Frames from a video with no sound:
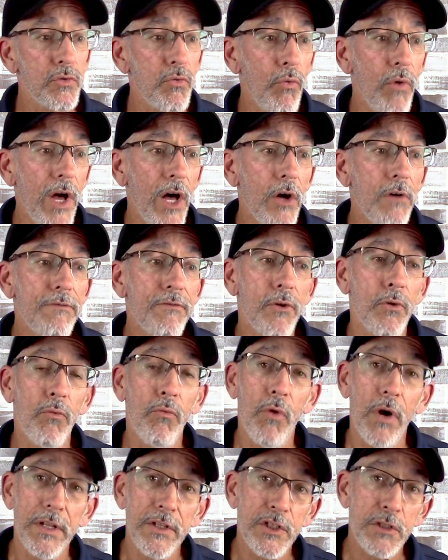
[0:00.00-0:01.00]
well for
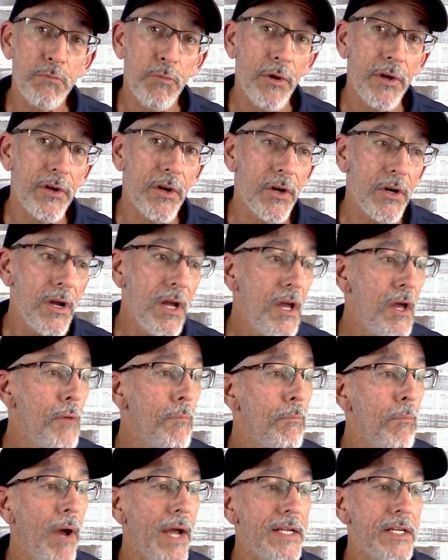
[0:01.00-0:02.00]
one sprinter
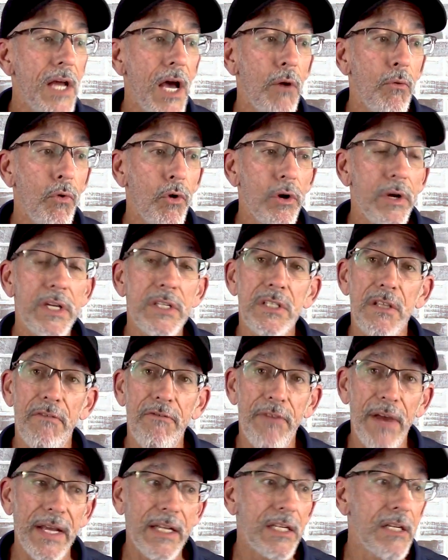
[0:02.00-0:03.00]
might not work as
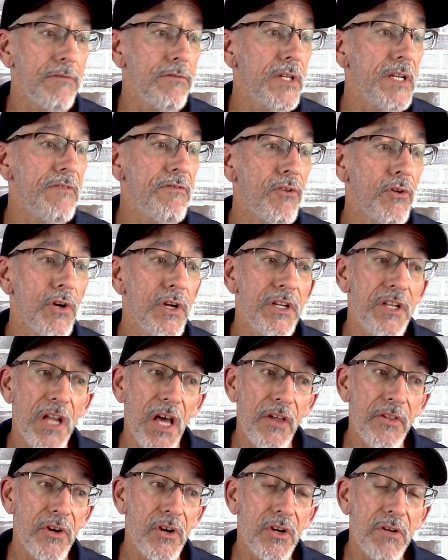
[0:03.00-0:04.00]
effectively for
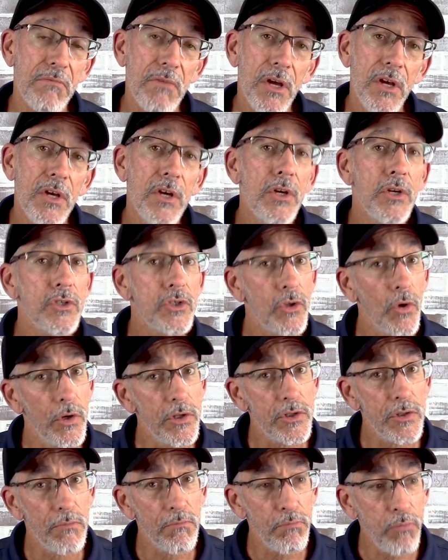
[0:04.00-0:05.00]
another, so
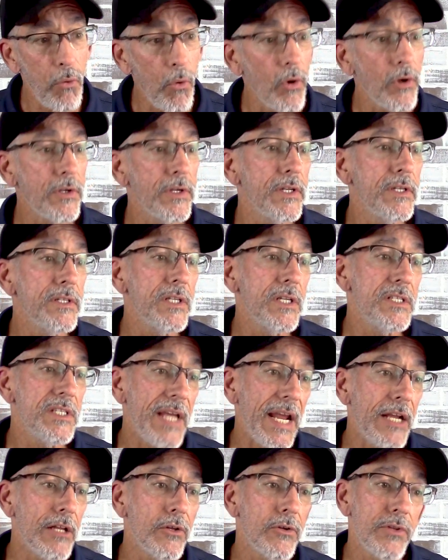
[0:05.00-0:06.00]
it's important to
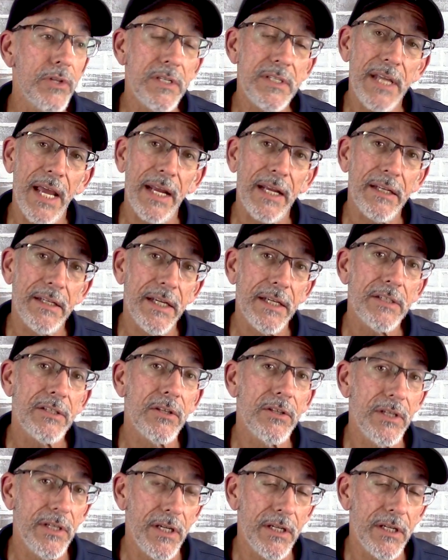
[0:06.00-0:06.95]
tailor the technique to the